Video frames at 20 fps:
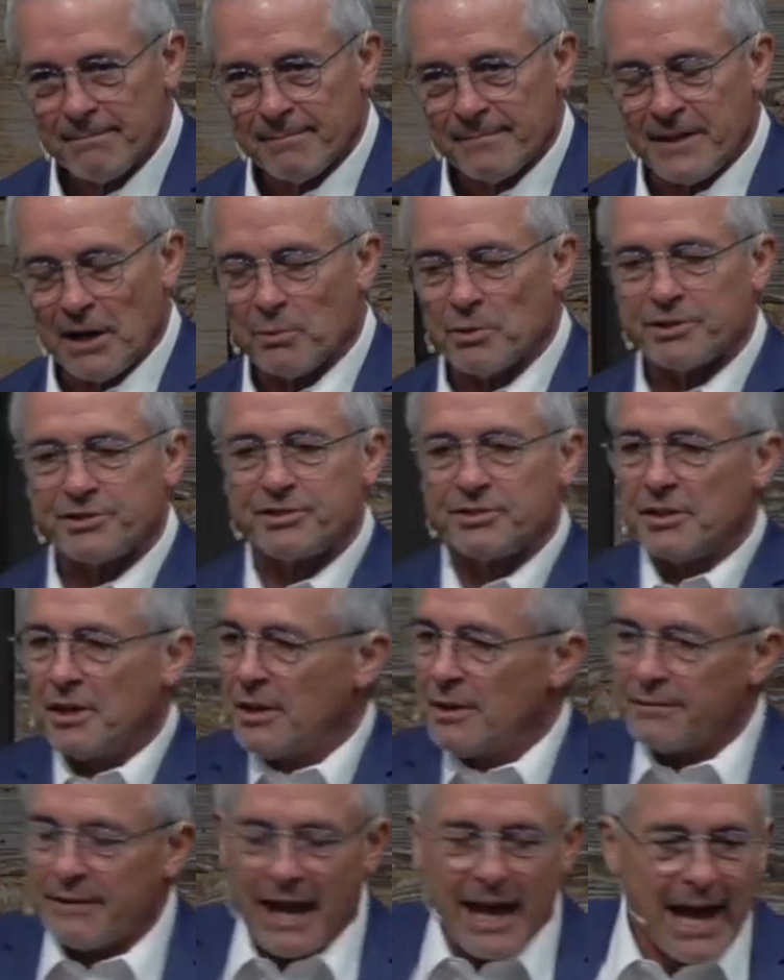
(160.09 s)

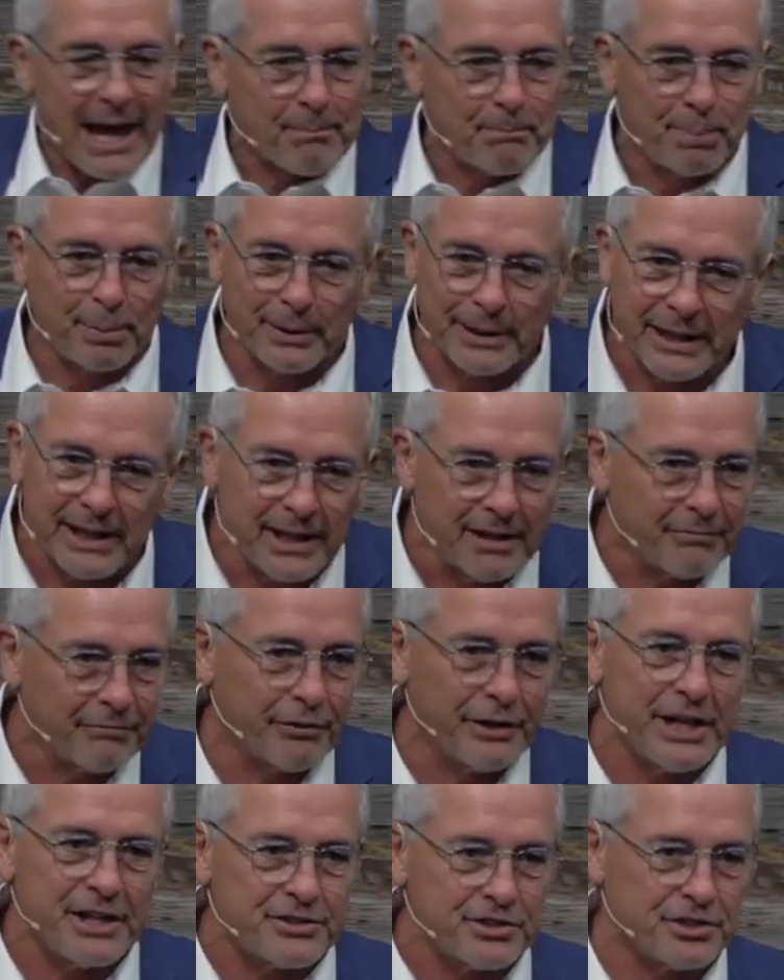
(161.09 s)
they had plenty of
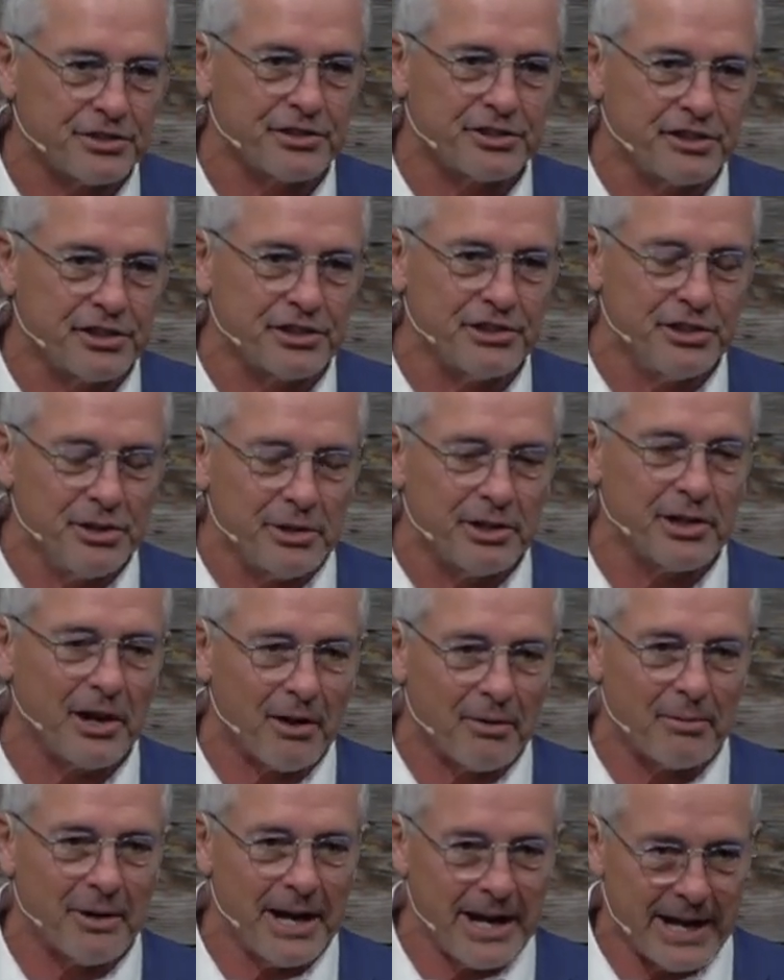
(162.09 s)
reasons to do it
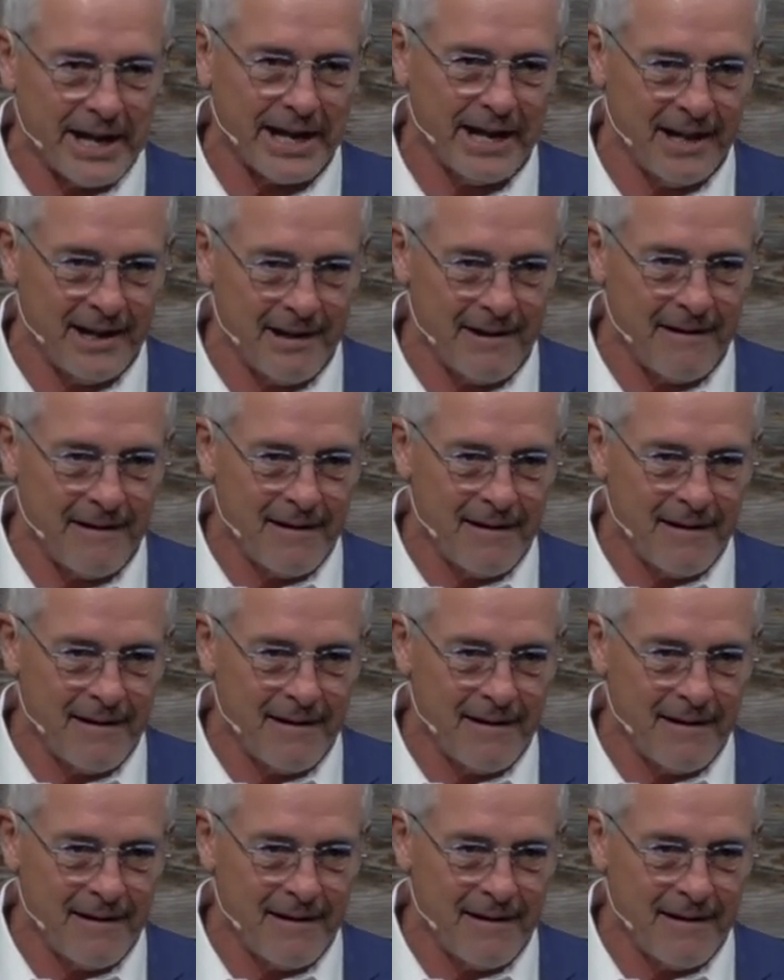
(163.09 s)
already,